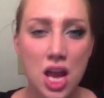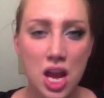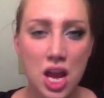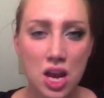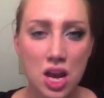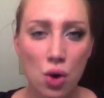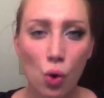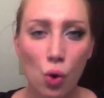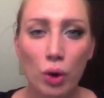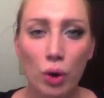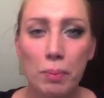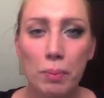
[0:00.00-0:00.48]

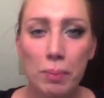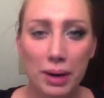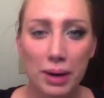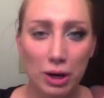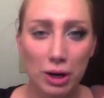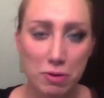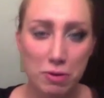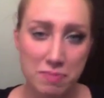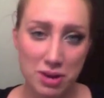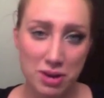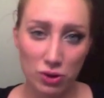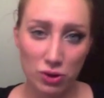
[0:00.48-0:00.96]
or
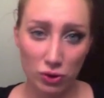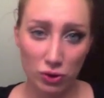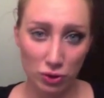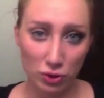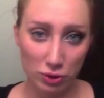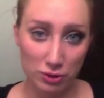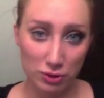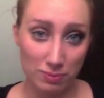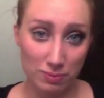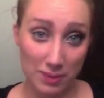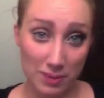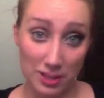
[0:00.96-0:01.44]
Bare
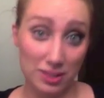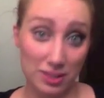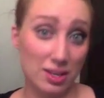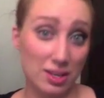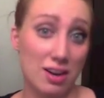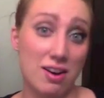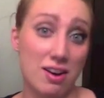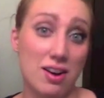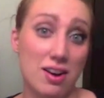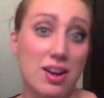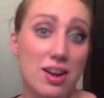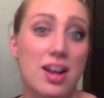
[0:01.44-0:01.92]
Minerals
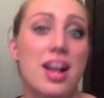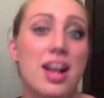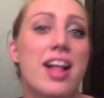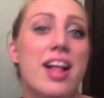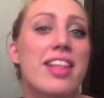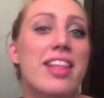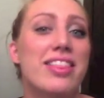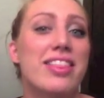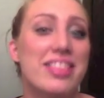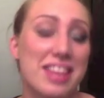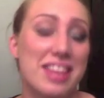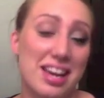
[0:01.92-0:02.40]
mascara.
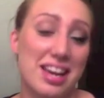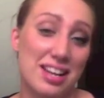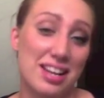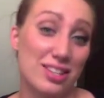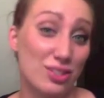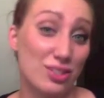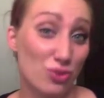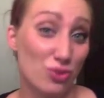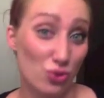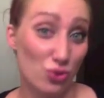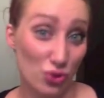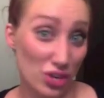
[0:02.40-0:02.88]

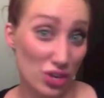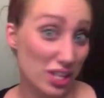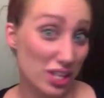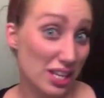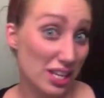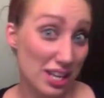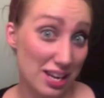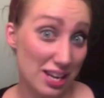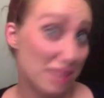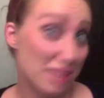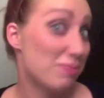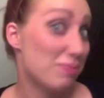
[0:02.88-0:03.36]
That's
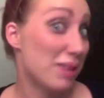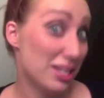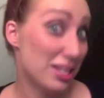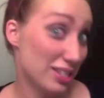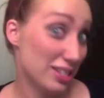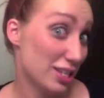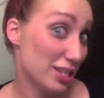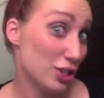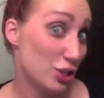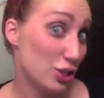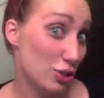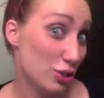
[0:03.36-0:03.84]
really
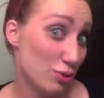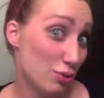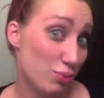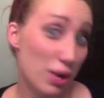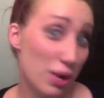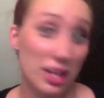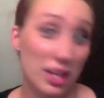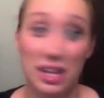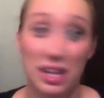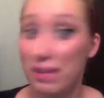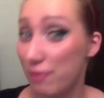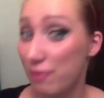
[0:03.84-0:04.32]
amazing too,
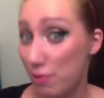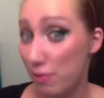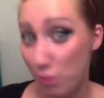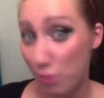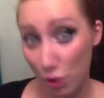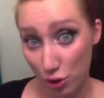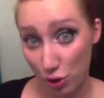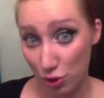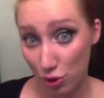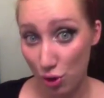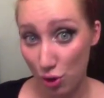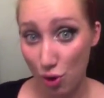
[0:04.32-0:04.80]
probably even more
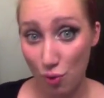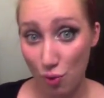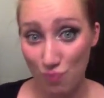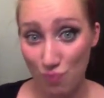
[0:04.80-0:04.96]
so.